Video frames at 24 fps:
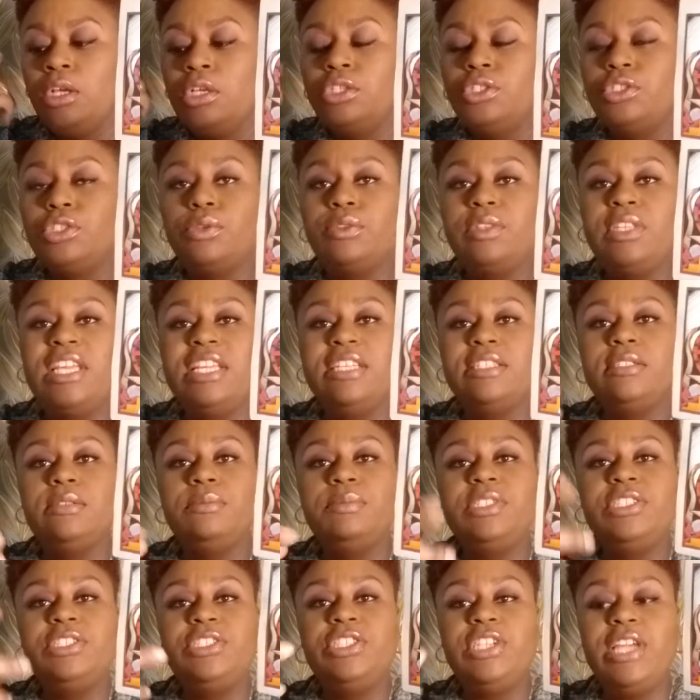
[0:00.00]
So things will
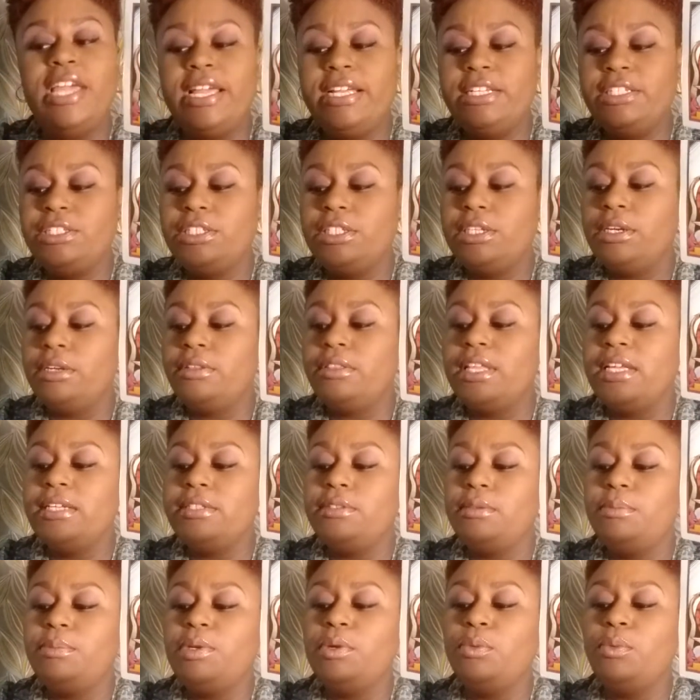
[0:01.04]
be changing, things
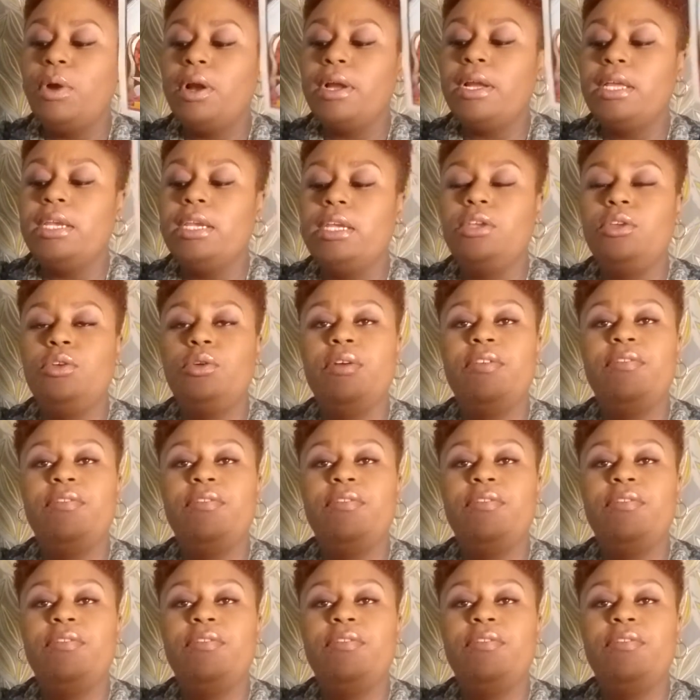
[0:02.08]
will be working in your